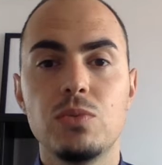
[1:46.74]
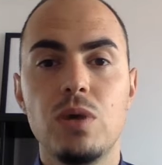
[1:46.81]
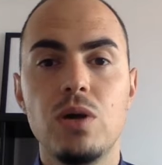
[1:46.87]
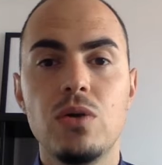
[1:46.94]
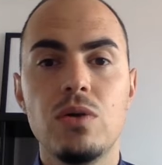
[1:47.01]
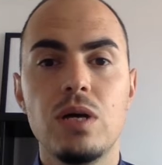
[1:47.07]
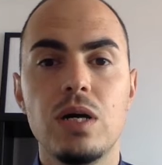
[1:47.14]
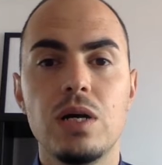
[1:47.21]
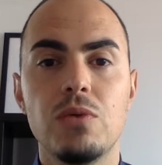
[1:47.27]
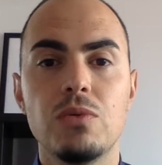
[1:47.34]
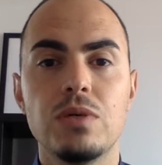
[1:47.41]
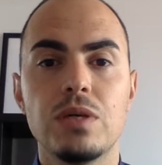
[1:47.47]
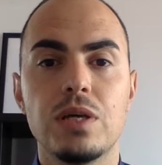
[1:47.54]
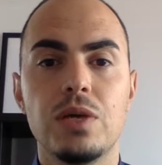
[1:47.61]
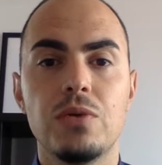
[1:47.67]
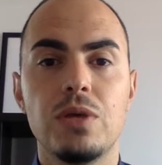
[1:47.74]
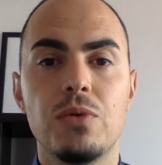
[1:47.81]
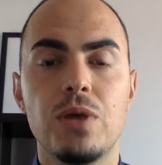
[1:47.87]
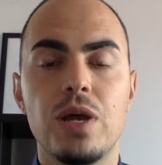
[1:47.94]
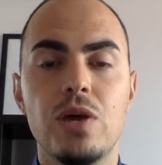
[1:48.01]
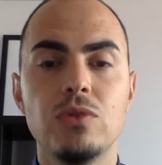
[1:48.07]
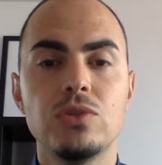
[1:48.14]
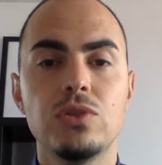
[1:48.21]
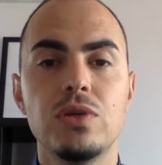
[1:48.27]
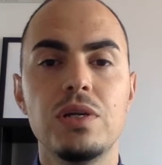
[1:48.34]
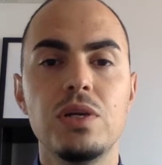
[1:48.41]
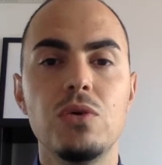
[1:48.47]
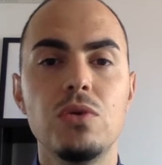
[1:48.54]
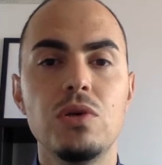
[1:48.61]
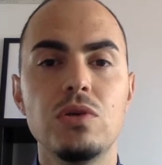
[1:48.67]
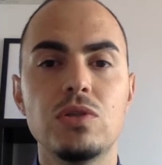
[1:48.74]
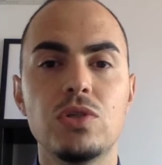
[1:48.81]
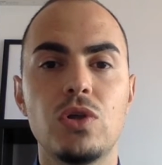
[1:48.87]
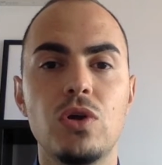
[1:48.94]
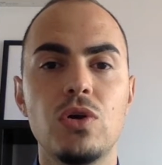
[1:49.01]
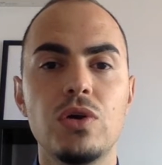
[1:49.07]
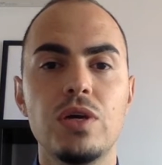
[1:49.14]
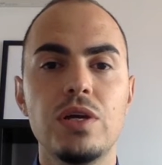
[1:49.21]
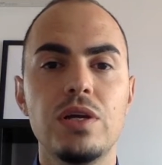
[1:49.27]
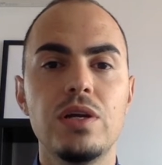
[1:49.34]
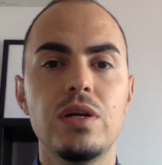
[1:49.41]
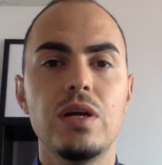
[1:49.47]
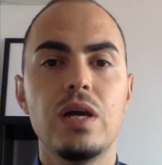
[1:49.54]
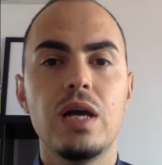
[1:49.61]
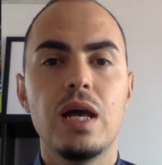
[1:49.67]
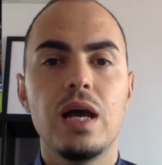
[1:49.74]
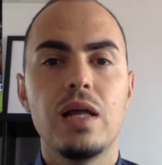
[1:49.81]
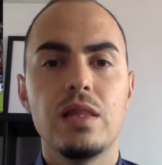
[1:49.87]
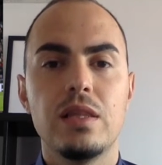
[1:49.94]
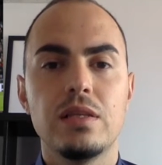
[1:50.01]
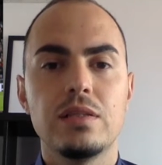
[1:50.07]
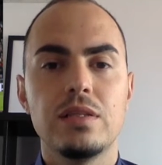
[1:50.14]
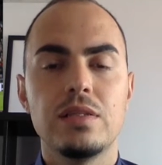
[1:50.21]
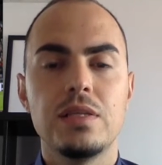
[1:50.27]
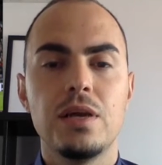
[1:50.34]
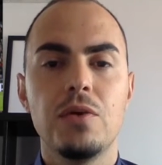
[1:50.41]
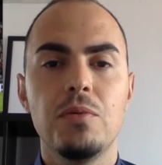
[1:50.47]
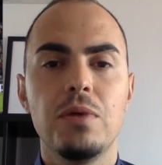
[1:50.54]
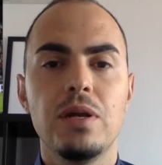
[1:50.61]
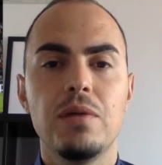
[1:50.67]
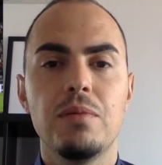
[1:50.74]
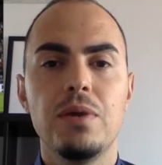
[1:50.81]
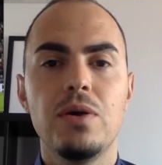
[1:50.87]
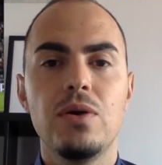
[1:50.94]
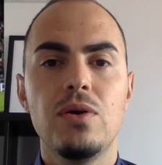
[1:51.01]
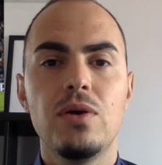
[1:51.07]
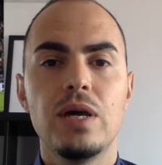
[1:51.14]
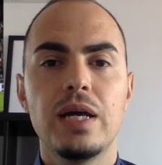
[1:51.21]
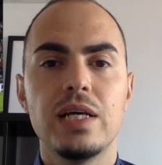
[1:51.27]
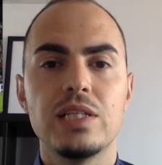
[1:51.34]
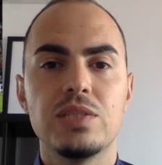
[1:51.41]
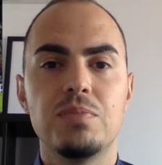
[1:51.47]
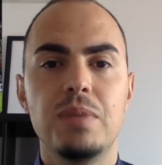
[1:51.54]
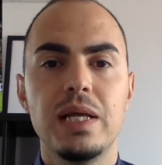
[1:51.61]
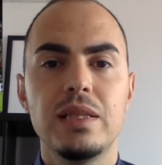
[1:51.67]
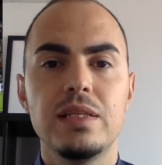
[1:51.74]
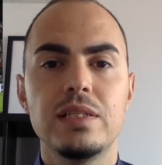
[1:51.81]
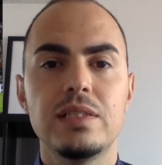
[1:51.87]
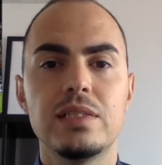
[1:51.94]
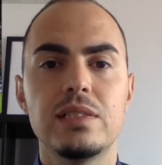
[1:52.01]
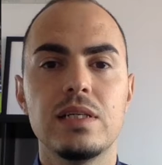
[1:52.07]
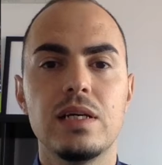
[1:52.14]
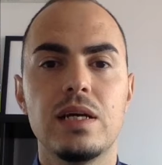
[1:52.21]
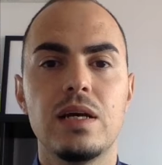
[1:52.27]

well, they were held to a 0-0 draw here at the Santiago Bernabeu against Betis.